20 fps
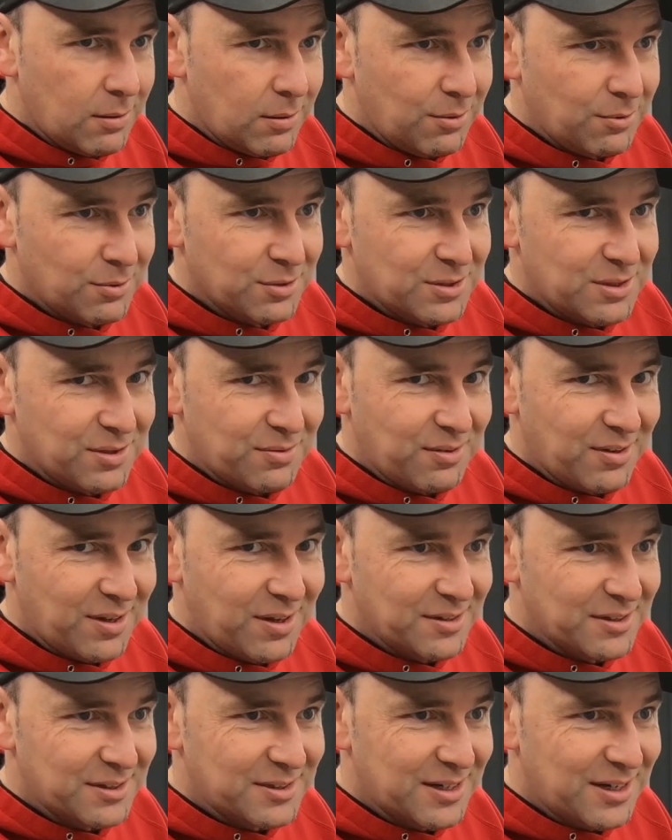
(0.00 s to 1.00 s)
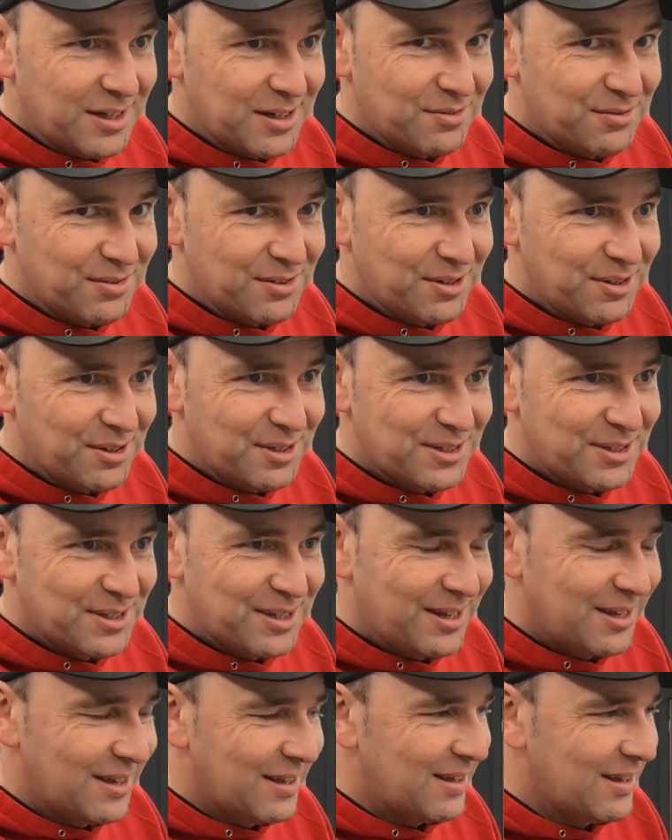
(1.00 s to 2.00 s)
Always deflate the tyre
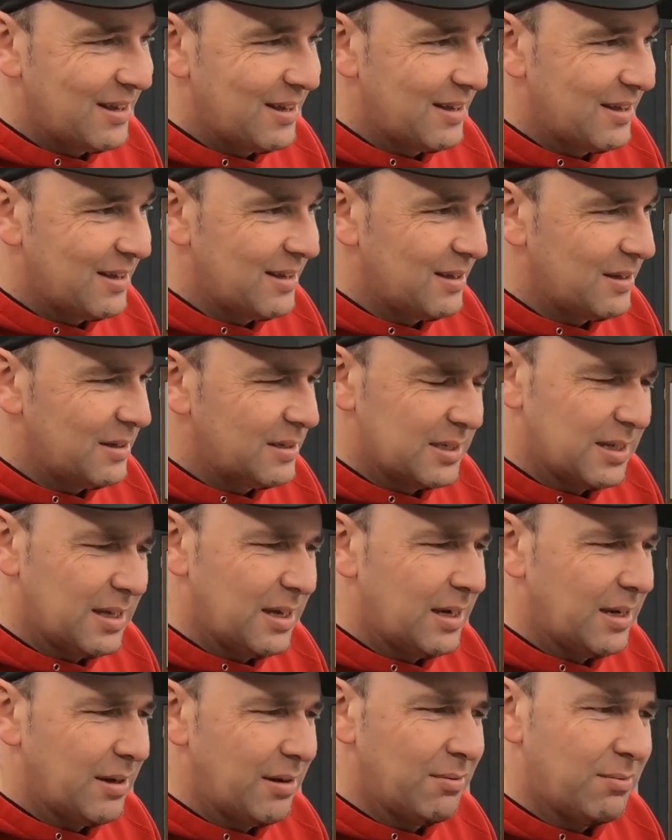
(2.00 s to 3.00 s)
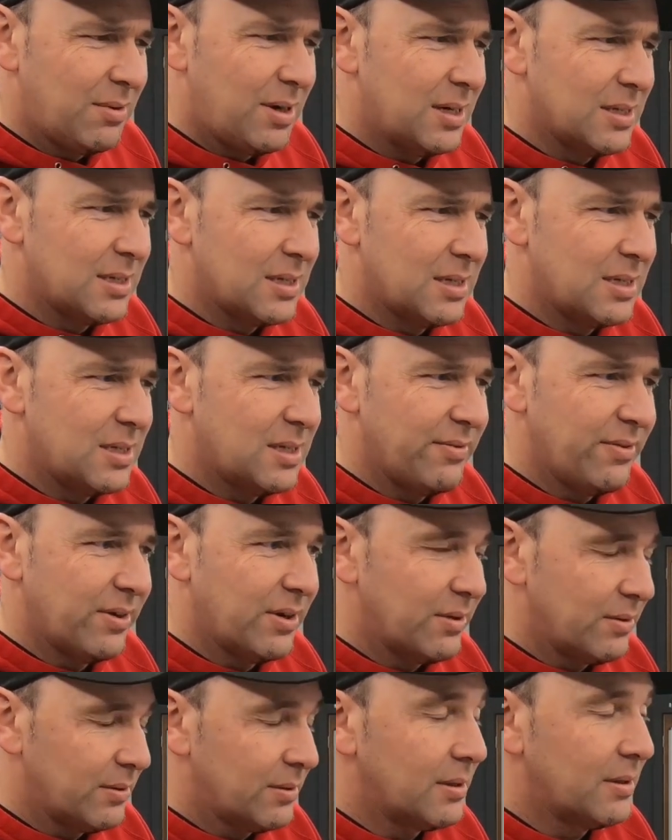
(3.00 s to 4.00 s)
first. Sit there going, why is this
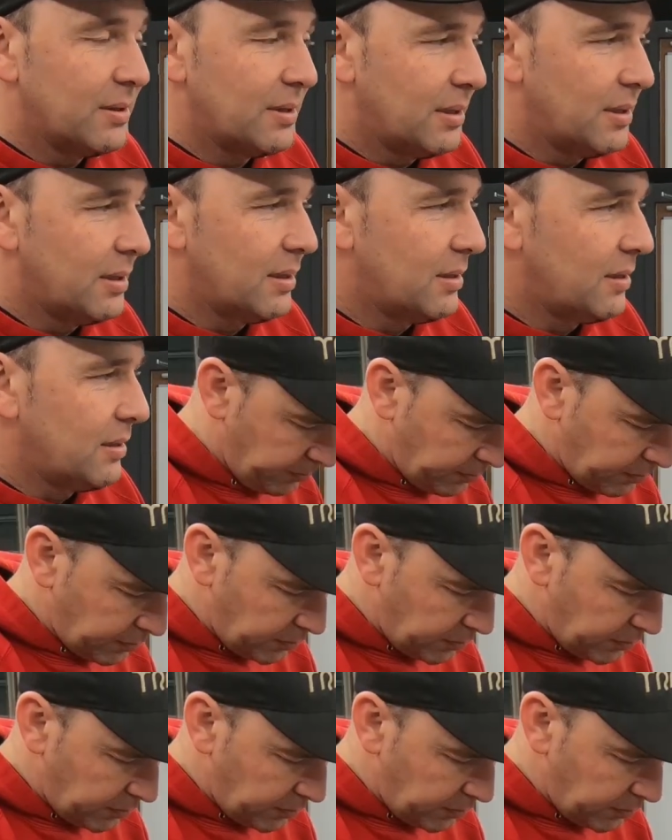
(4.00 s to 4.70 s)
difficult?